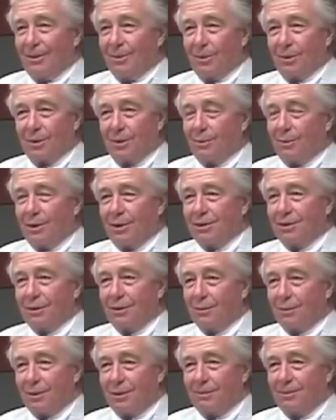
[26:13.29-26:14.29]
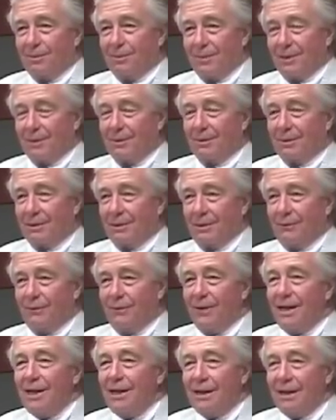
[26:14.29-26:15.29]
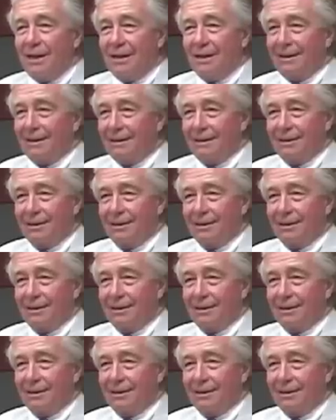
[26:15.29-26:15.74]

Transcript: were the ones that were defending